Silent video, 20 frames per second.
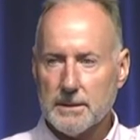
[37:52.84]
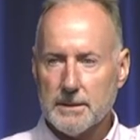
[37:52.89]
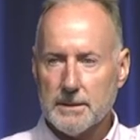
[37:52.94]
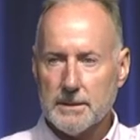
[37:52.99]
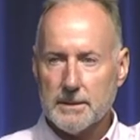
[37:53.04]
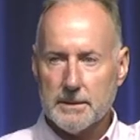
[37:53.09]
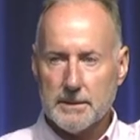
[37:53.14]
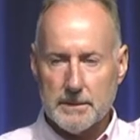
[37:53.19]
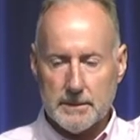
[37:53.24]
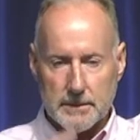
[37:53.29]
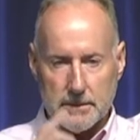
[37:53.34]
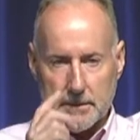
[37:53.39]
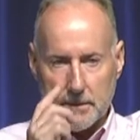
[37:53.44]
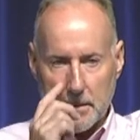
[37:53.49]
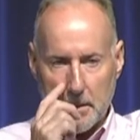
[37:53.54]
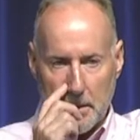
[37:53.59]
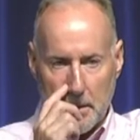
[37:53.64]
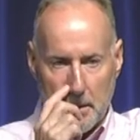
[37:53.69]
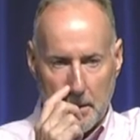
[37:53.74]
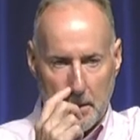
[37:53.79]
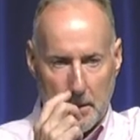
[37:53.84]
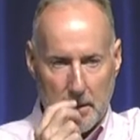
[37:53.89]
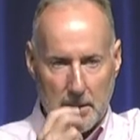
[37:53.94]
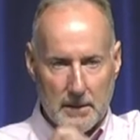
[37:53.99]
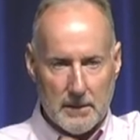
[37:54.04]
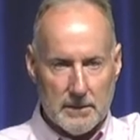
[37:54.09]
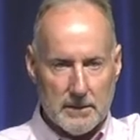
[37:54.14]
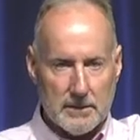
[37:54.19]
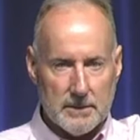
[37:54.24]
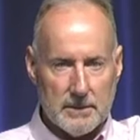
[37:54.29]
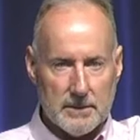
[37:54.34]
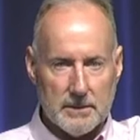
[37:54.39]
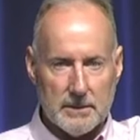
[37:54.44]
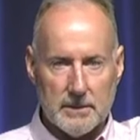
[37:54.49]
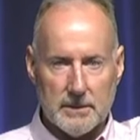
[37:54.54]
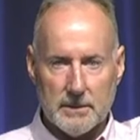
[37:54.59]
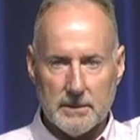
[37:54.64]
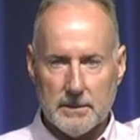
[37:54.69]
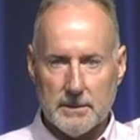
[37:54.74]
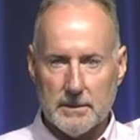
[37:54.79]

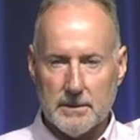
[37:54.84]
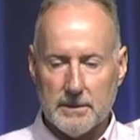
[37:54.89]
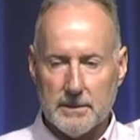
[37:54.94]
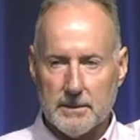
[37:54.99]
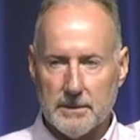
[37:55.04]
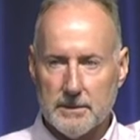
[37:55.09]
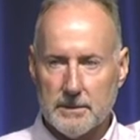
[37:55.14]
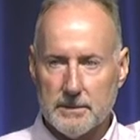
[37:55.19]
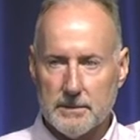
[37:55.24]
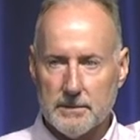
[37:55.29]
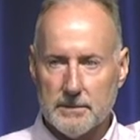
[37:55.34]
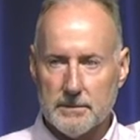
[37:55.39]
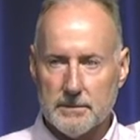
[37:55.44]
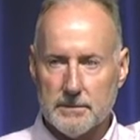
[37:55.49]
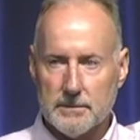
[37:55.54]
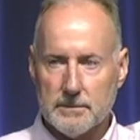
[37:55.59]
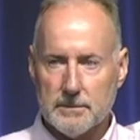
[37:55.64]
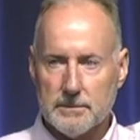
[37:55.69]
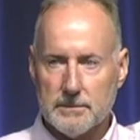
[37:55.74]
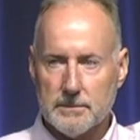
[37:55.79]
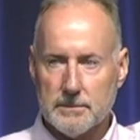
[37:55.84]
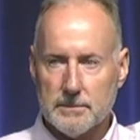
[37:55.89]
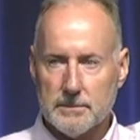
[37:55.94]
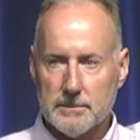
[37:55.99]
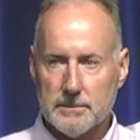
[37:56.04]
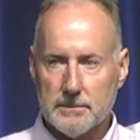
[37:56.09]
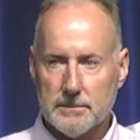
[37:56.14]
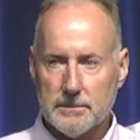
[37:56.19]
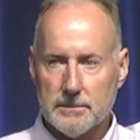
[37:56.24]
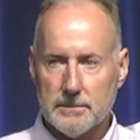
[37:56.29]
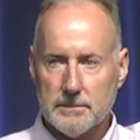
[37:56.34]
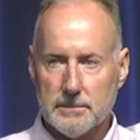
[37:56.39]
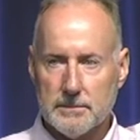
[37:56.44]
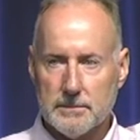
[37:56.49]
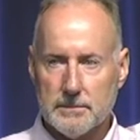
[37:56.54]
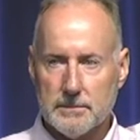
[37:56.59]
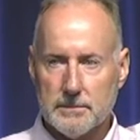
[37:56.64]
(no one is talking)